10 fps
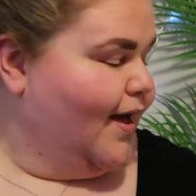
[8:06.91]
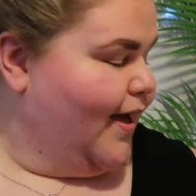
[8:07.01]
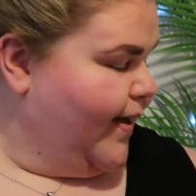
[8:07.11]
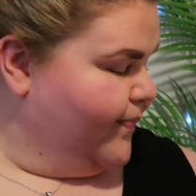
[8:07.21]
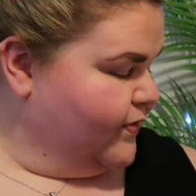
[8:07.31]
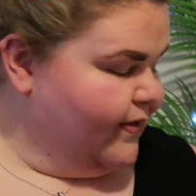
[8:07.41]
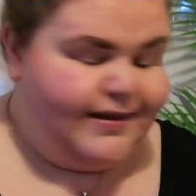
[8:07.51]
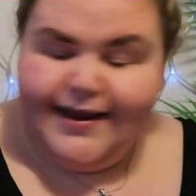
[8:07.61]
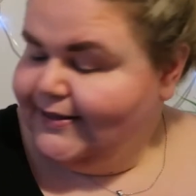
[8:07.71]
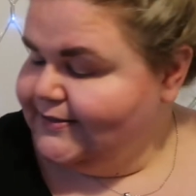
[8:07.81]
So
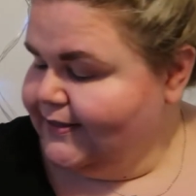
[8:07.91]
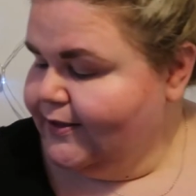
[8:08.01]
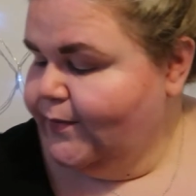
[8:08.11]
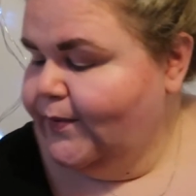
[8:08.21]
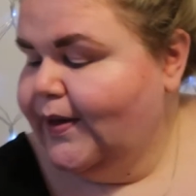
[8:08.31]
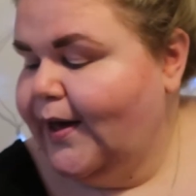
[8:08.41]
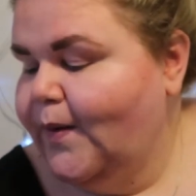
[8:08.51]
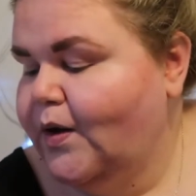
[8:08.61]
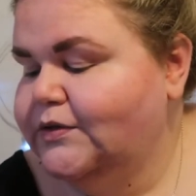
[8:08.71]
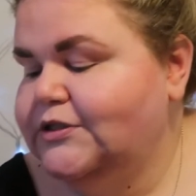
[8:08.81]
the next thing that we'll
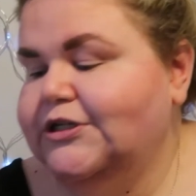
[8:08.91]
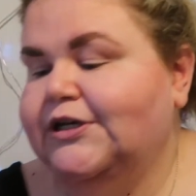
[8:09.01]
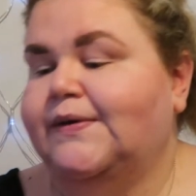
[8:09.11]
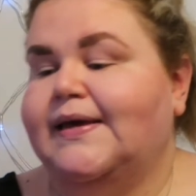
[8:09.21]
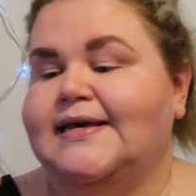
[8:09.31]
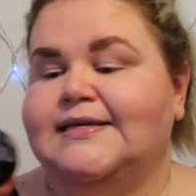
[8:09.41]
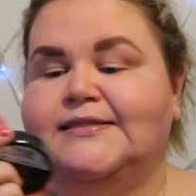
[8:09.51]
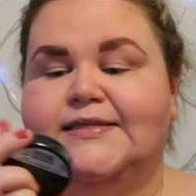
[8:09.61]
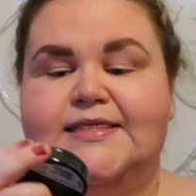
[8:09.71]
go on to is